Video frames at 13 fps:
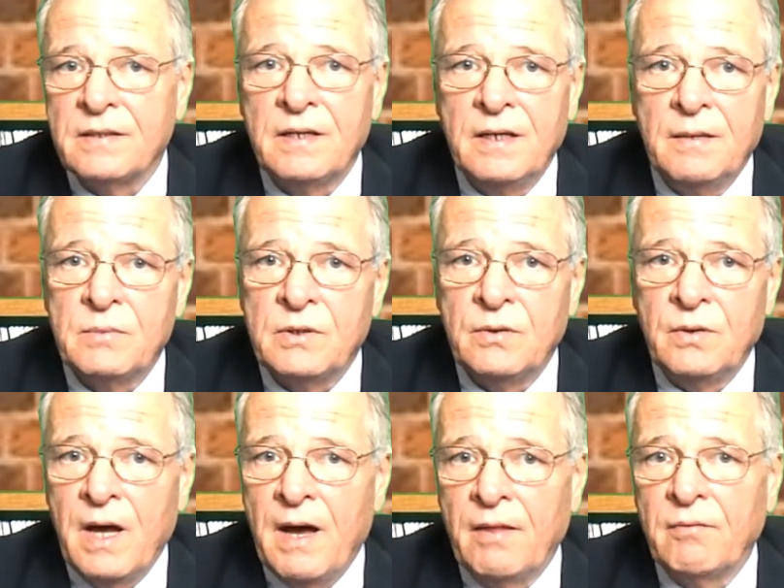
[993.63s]
teams to
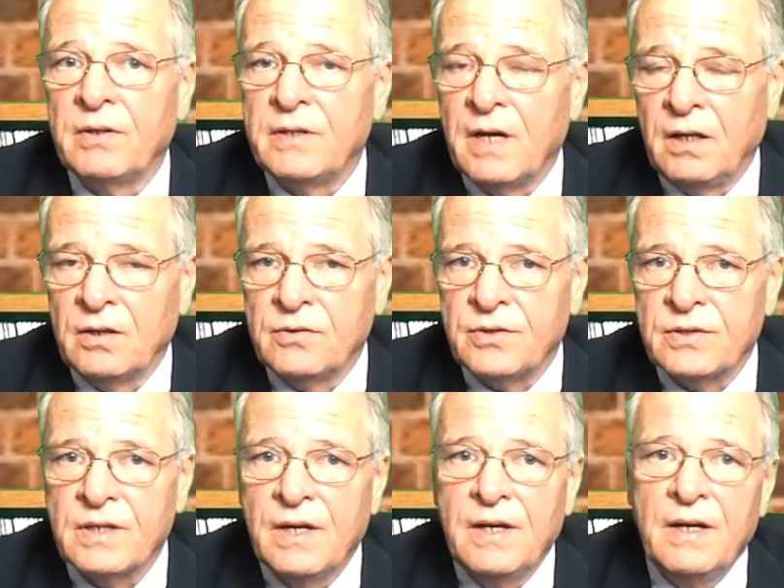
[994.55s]
gather
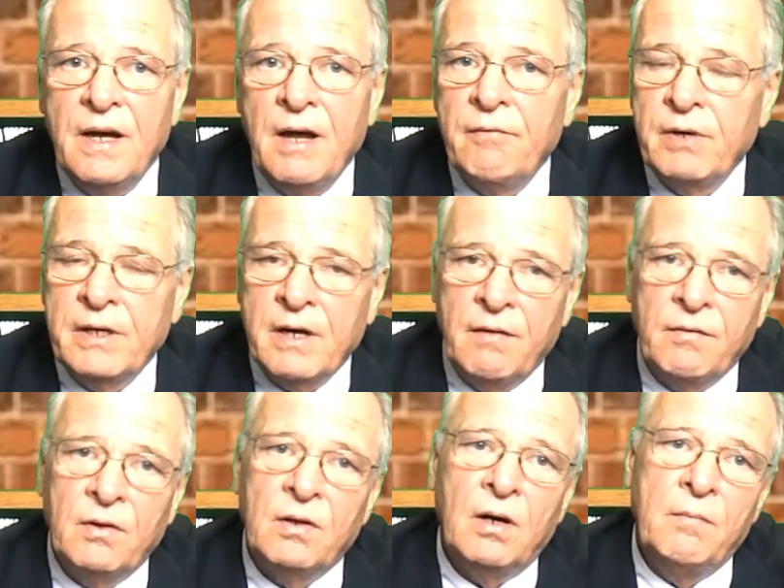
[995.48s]
intelligence and
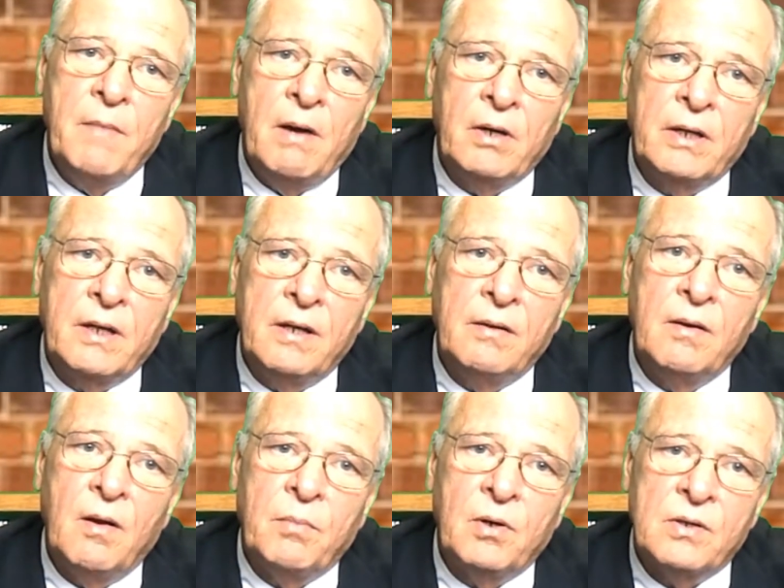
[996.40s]
recover American
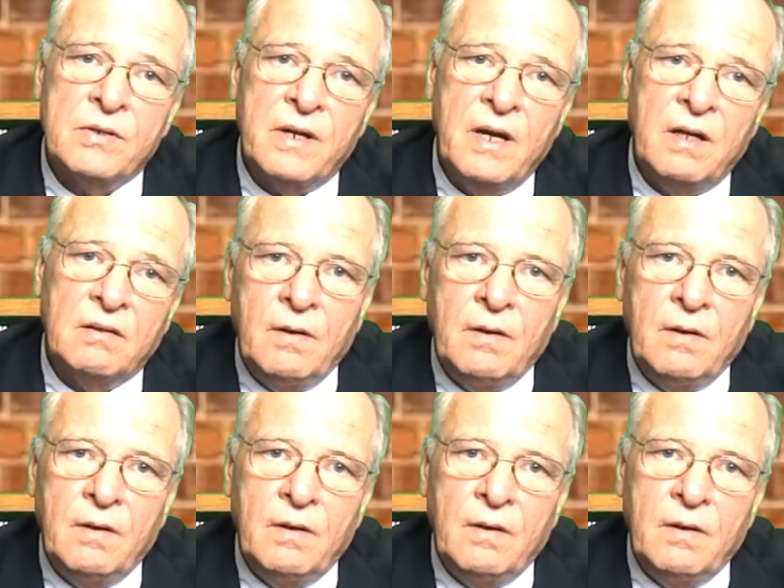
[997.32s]
personnel.